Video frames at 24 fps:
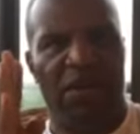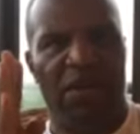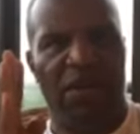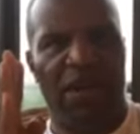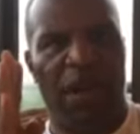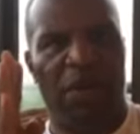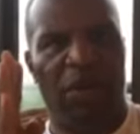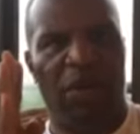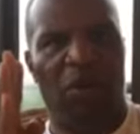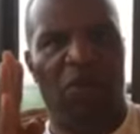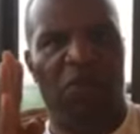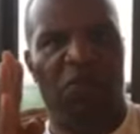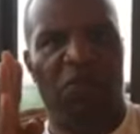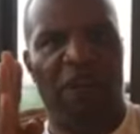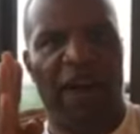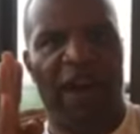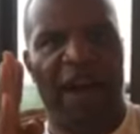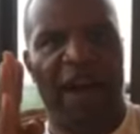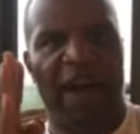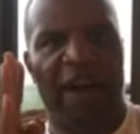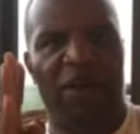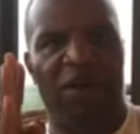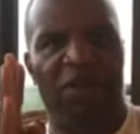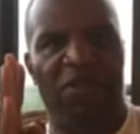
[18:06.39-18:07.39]
I'm on
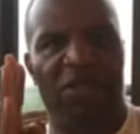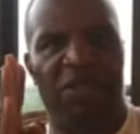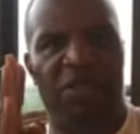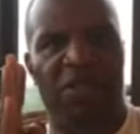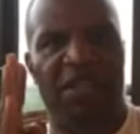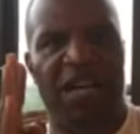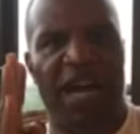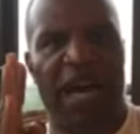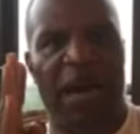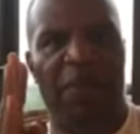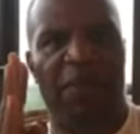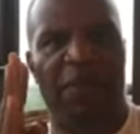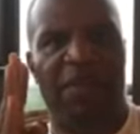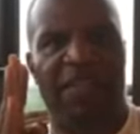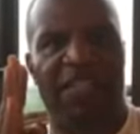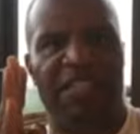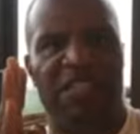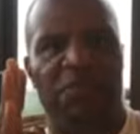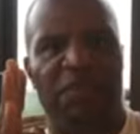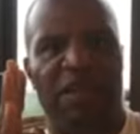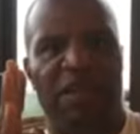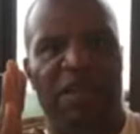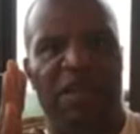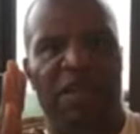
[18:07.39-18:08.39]
fire on this topic that
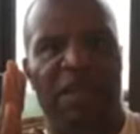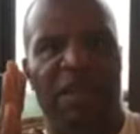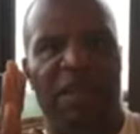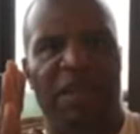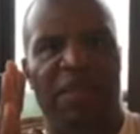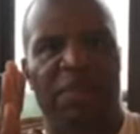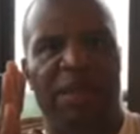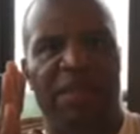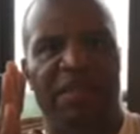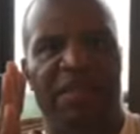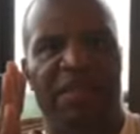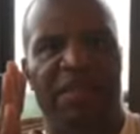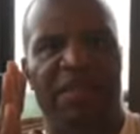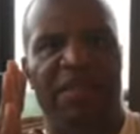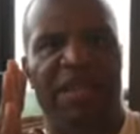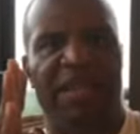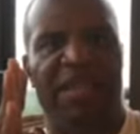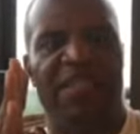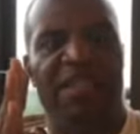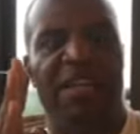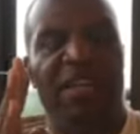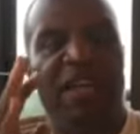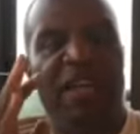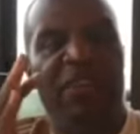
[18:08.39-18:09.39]
Smith uh, Bessie says.